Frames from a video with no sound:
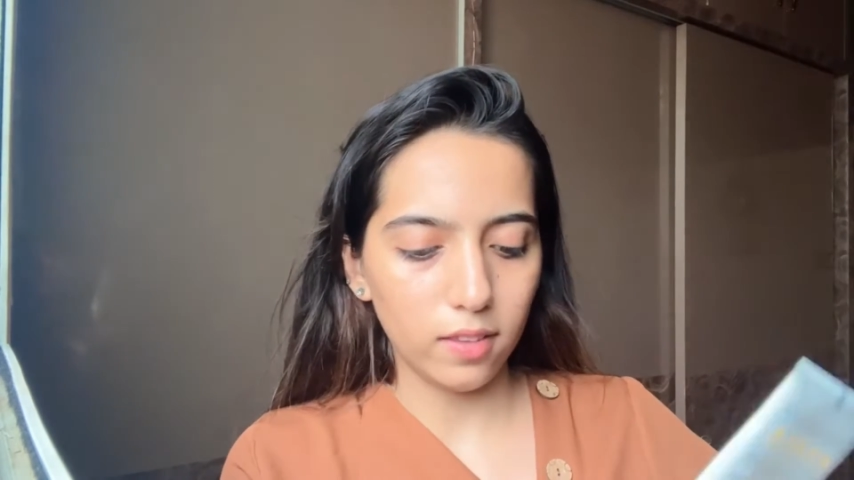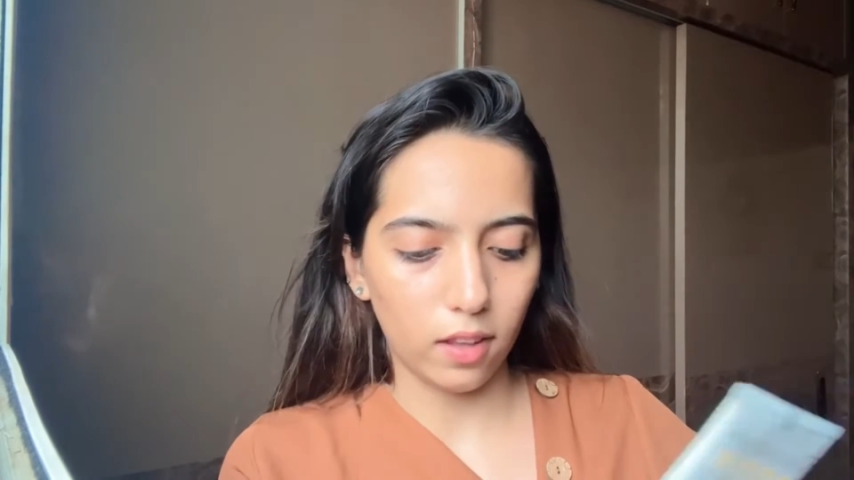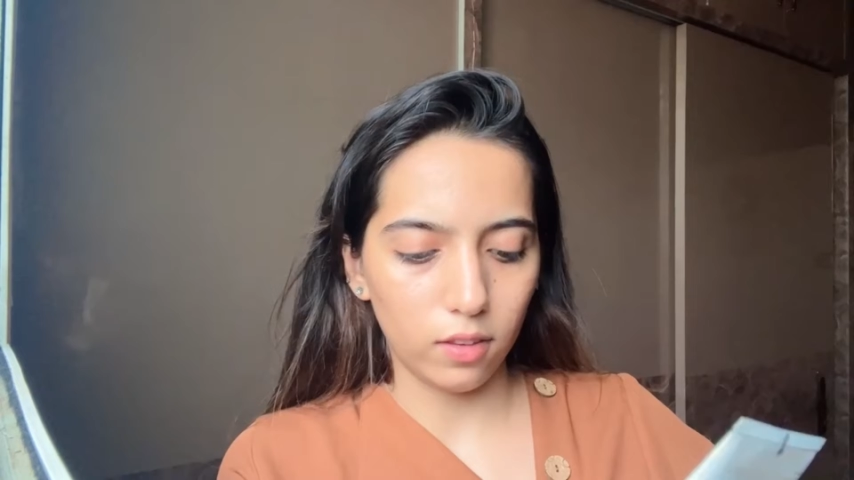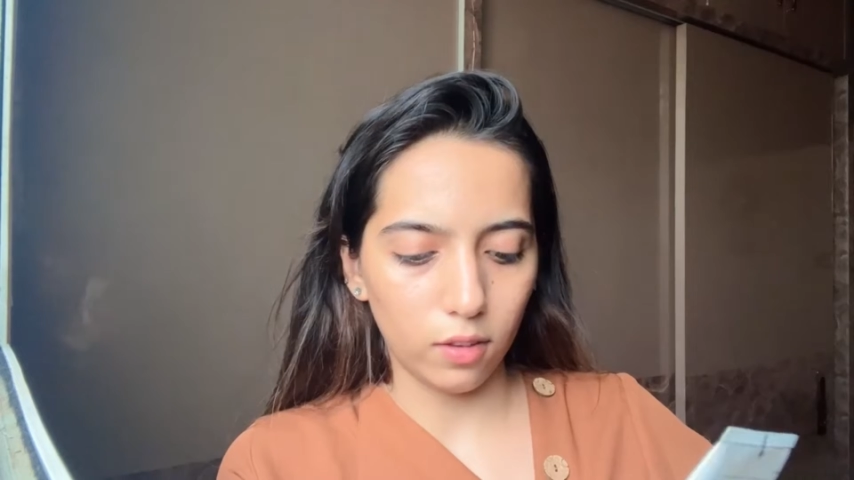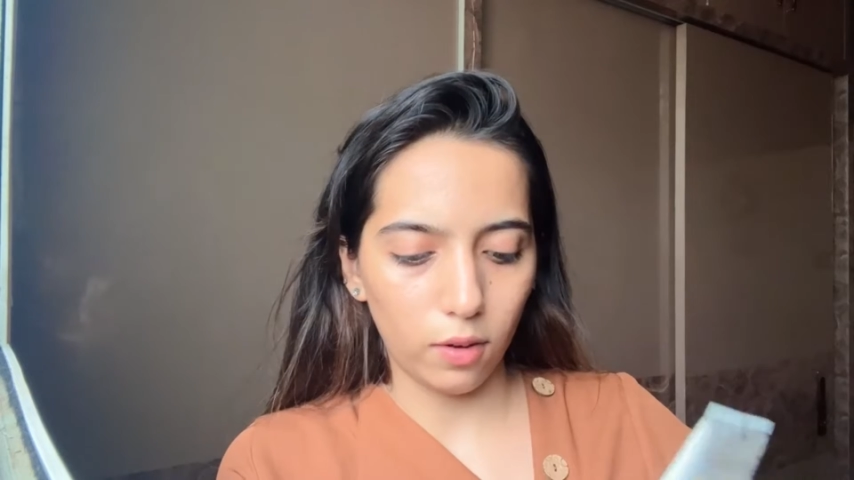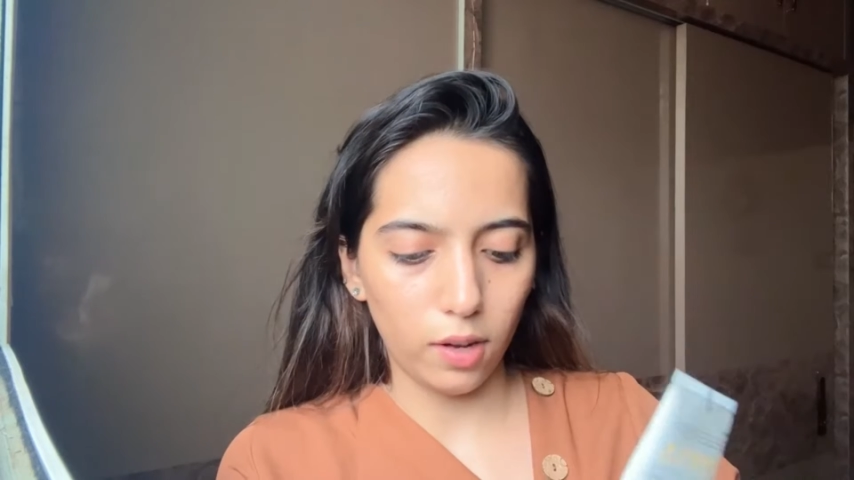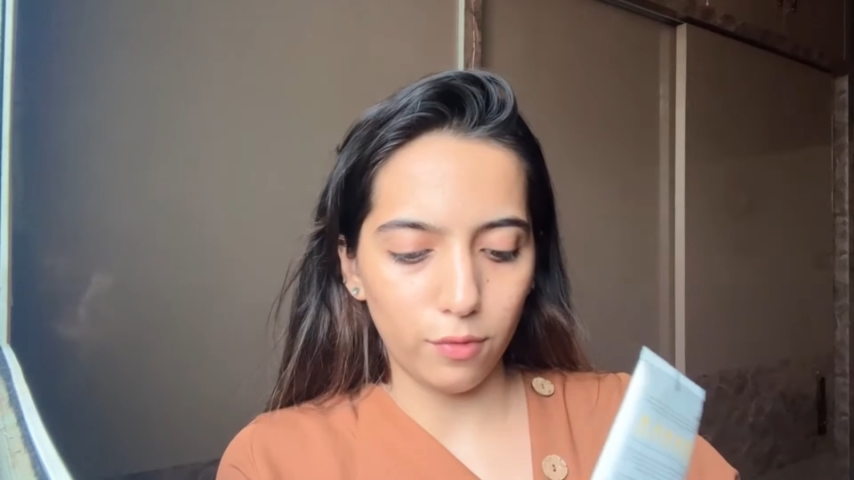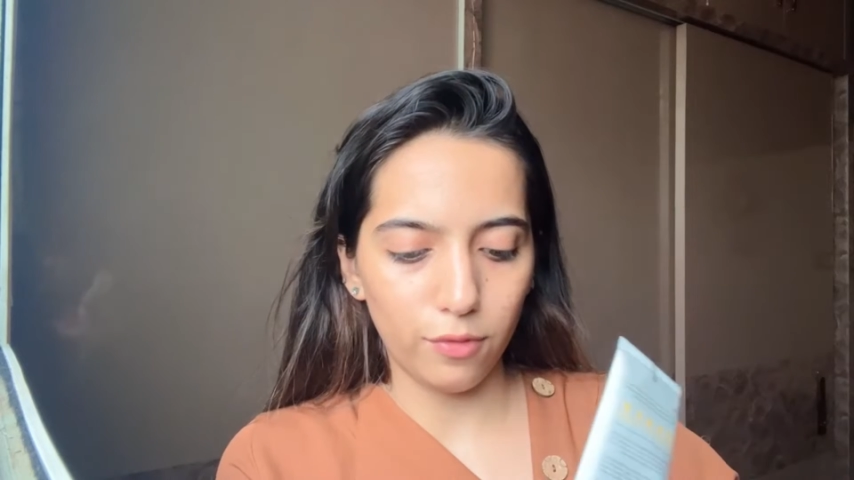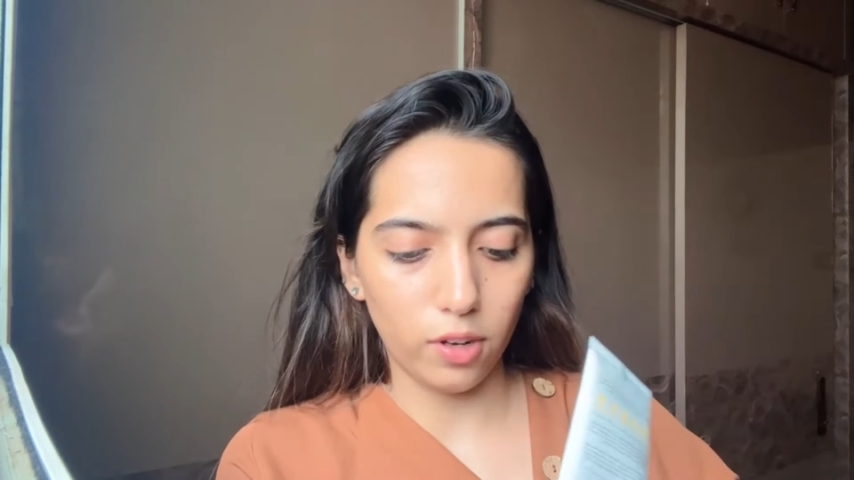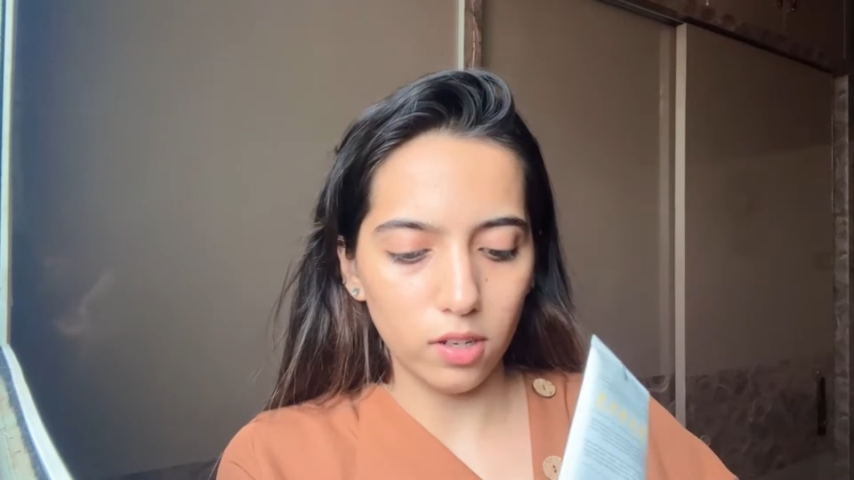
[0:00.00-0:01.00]

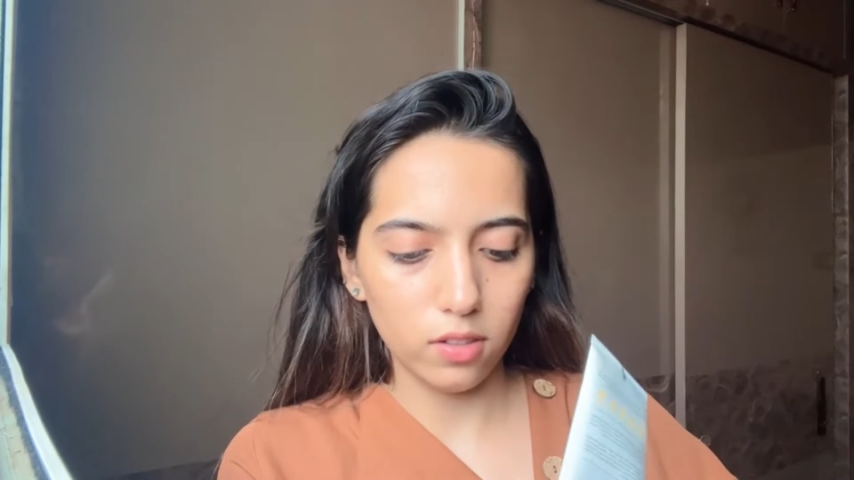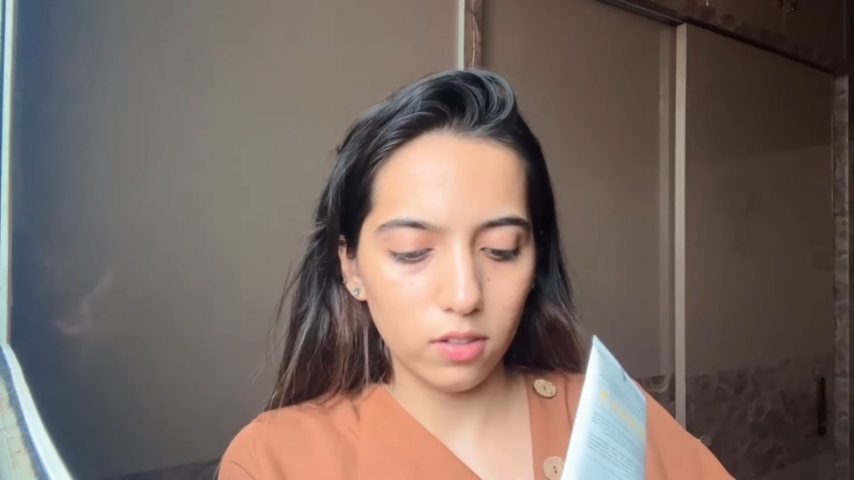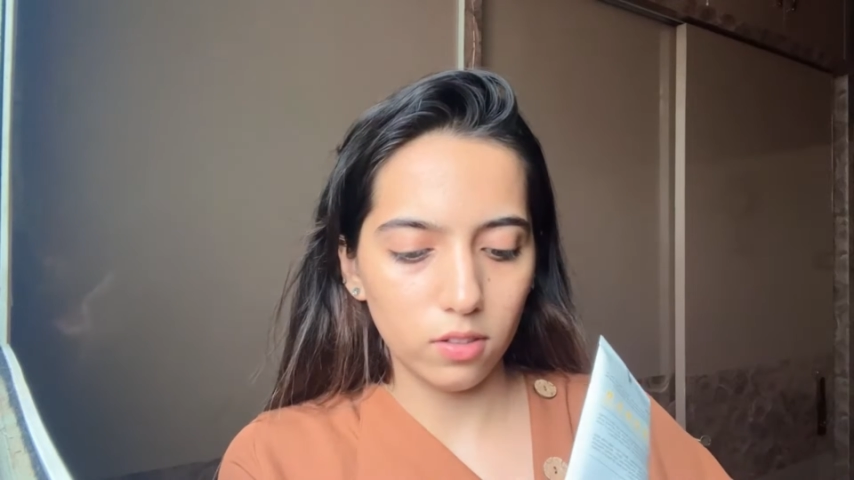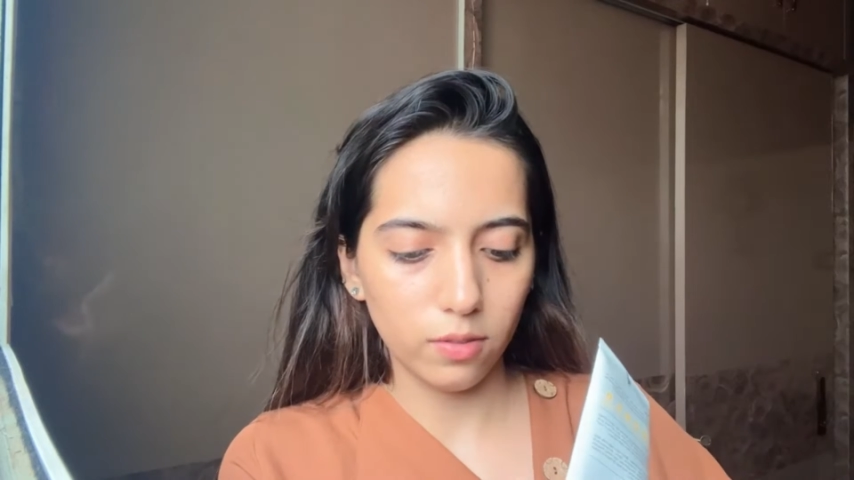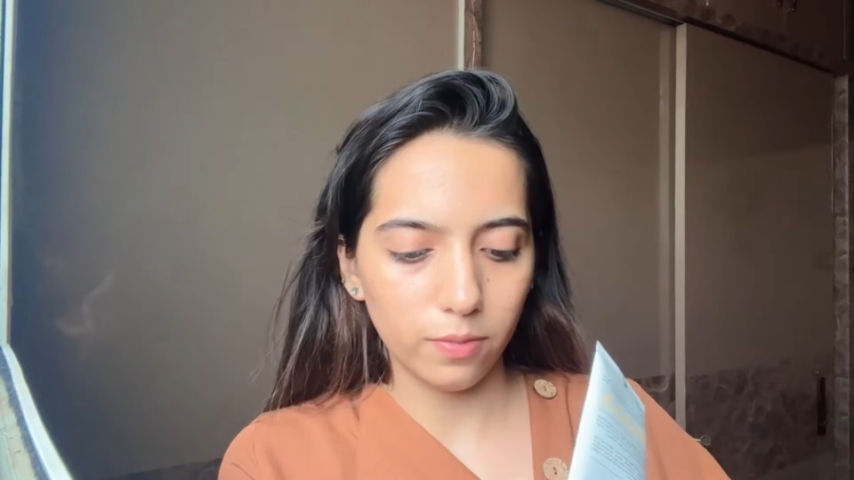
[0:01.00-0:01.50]
sunscreen first.